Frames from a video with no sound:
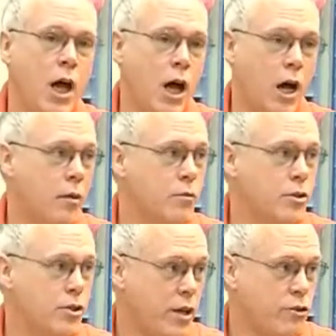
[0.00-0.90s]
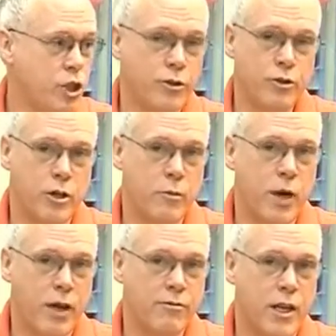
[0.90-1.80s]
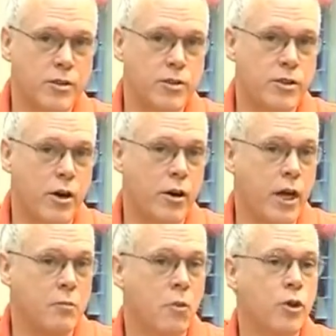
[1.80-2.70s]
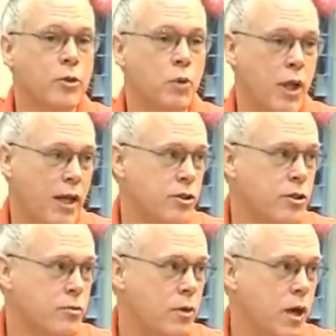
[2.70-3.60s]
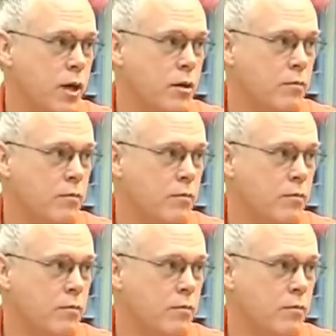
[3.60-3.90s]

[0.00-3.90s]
um, a safe shelter nearby if necessary, and multiple exit uh,